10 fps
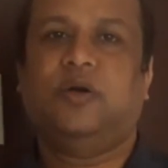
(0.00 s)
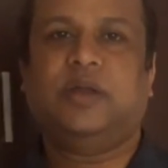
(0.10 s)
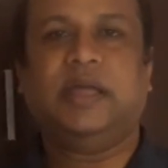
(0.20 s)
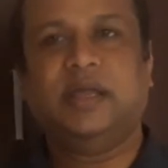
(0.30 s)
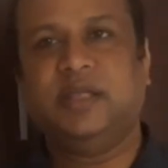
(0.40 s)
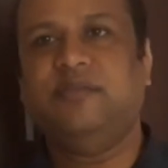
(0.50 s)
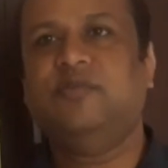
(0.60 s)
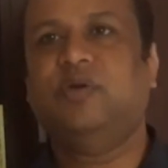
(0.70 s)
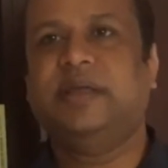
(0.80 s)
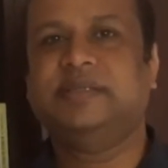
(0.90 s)
I can give you
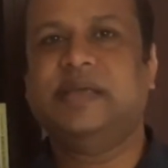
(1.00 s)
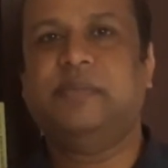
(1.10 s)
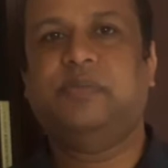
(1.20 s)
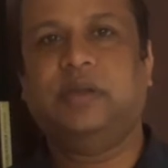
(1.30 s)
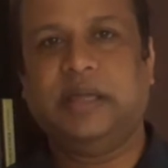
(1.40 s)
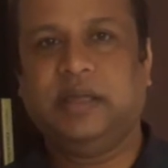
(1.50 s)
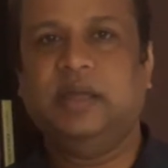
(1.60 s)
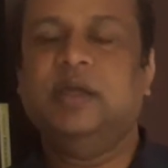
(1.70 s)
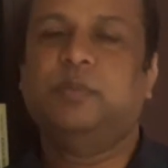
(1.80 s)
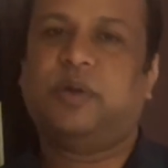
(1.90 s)
an example like
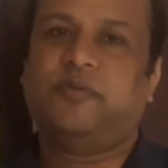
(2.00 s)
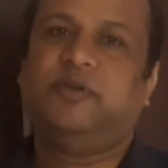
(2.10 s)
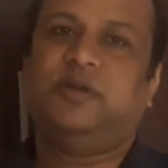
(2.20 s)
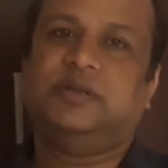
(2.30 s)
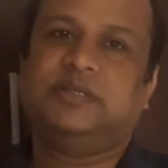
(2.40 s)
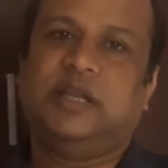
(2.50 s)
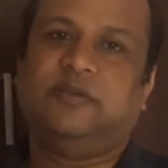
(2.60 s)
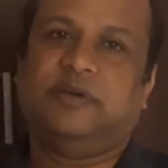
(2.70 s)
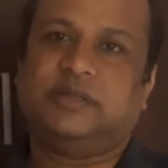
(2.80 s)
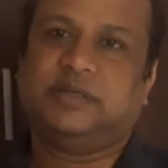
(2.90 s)
profit on sale of
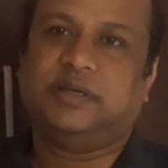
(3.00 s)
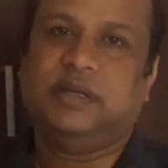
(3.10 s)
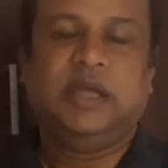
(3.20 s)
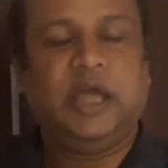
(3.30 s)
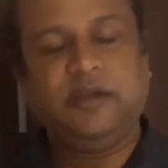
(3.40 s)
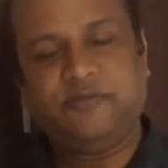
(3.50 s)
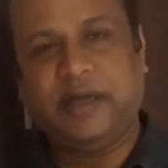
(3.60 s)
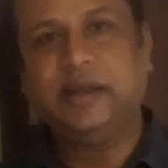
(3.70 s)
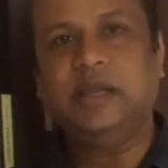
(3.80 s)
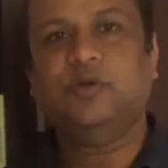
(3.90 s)
asset. And
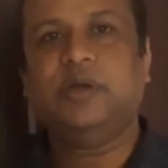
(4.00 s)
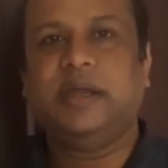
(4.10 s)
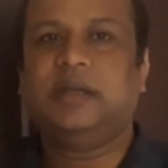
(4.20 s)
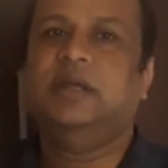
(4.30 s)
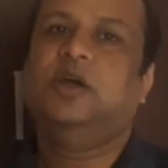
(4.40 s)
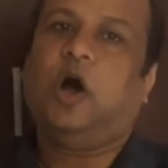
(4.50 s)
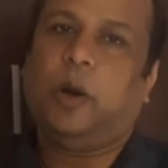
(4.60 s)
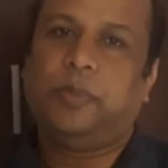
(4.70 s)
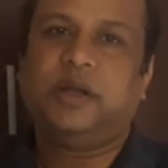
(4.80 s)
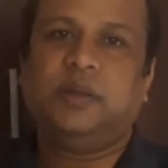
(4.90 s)
finally you get
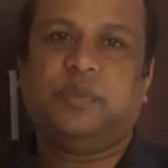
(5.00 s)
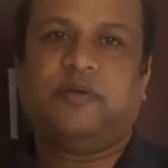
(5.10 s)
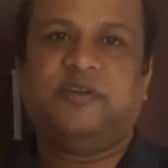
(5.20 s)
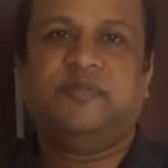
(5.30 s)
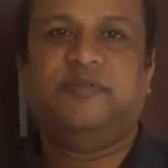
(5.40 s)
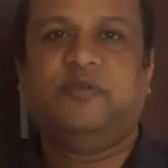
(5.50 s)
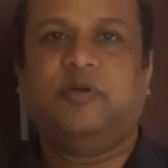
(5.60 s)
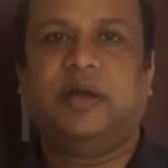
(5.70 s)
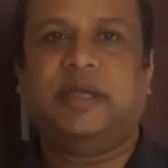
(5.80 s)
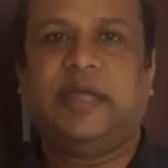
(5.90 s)
operating profit before
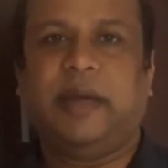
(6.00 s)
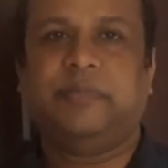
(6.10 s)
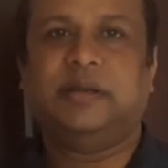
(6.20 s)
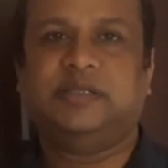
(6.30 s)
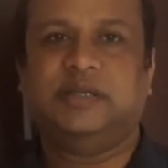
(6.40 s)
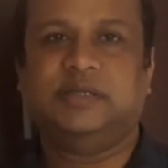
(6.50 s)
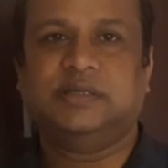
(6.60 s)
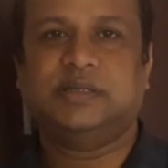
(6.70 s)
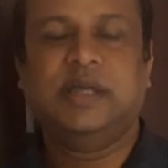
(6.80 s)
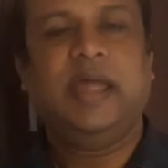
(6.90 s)
working capital
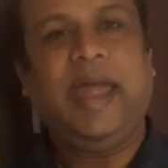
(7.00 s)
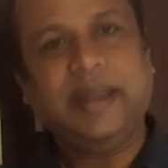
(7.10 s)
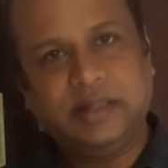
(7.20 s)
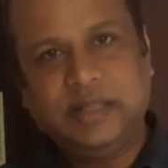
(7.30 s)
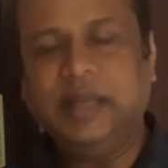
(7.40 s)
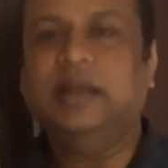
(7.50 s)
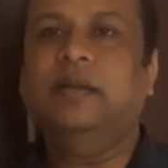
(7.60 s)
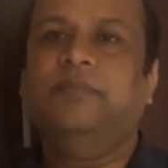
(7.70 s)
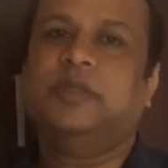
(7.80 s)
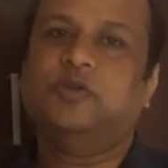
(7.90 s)
changes. And then
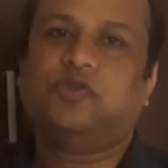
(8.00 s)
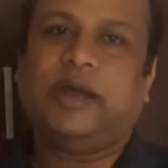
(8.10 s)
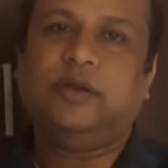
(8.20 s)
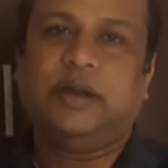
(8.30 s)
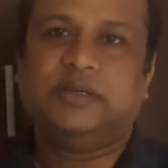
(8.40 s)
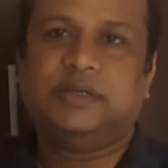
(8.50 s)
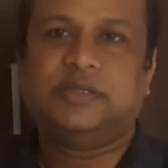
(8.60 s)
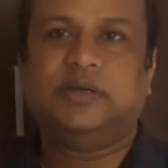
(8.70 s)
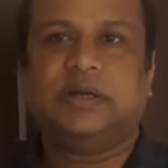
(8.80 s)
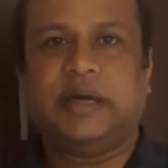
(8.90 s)
you try to adjust
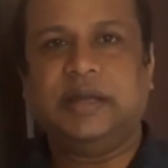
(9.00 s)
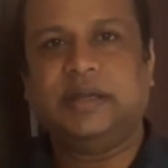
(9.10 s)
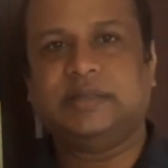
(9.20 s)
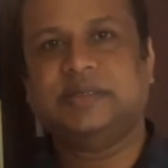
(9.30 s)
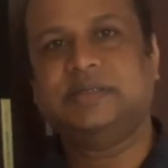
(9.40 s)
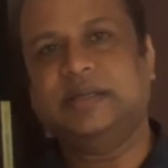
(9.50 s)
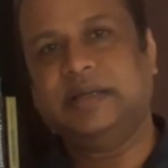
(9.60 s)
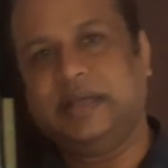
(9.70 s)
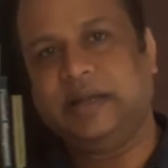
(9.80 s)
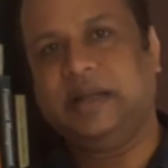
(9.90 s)
your current assets and
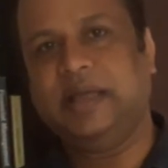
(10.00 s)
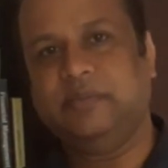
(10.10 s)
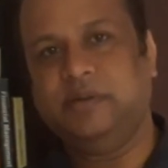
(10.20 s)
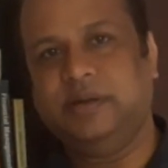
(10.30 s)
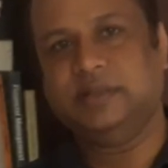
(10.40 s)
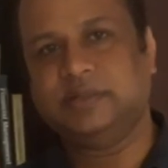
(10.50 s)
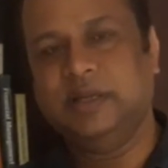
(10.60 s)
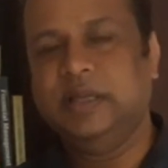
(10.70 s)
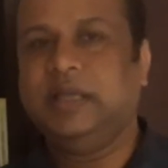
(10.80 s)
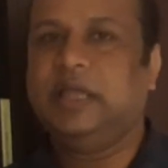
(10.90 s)
current liabilities.
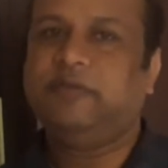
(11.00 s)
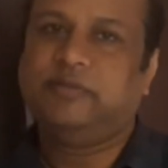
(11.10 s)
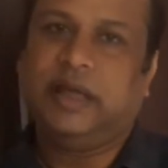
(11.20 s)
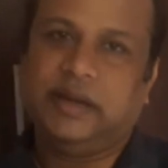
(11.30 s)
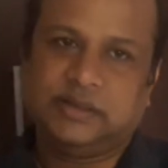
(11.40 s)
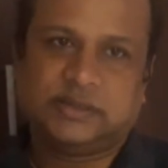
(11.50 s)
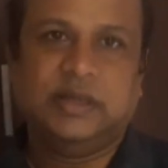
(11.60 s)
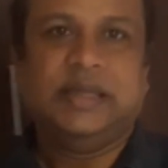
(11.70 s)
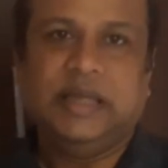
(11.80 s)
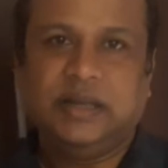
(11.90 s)
If there is
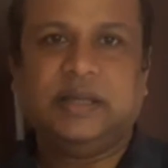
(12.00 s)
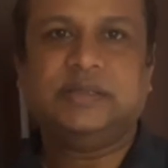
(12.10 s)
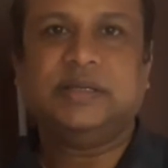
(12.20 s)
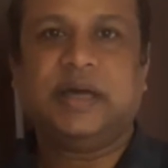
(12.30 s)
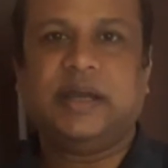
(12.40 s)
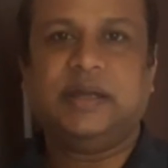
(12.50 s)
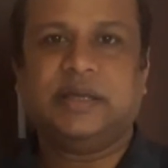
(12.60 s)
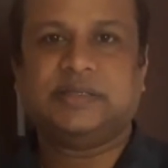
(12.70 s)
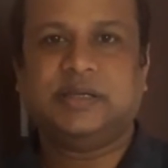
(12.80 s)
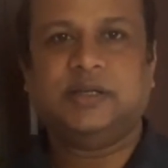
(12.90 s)
increase in current
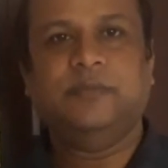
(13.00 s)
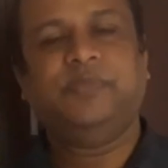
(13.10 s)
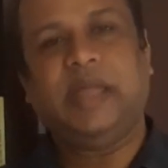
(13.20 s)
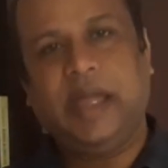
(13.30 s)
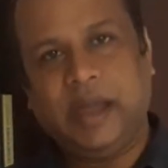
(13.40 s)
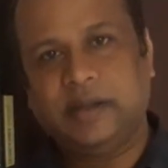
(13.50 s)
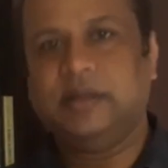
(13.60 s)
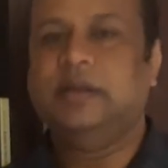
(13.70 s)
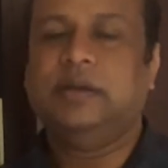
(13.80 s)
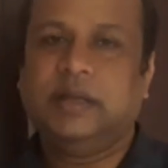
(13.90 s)
asset and
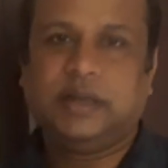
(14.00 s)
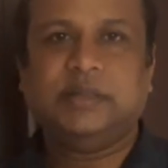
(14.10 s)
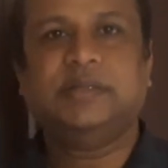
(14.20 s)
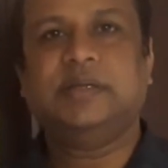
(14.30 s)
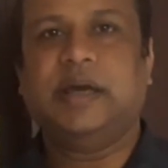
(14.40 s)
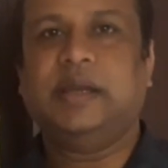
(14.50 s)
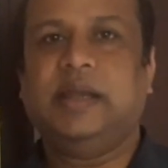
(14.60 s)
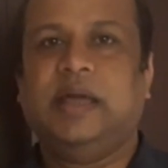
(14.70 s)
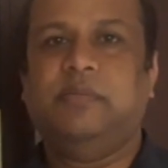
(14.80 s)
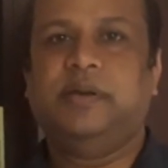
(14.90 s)
decrease in current
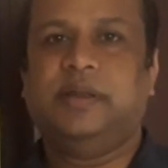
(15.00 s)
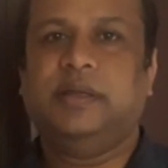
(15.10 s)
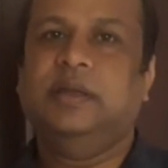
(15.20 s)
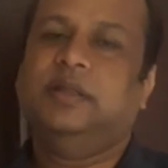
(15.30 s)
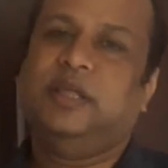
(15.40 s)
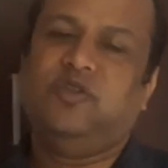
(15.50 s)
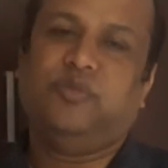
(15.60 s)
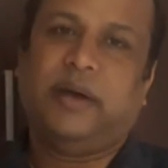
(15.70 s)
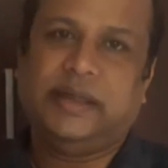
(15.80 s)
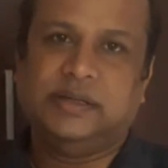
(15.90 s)
liability, then you
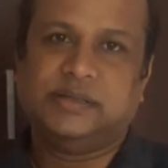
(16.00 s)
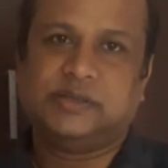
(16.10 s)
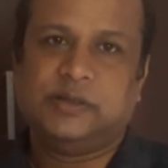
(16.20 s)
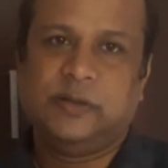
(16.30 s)
minus.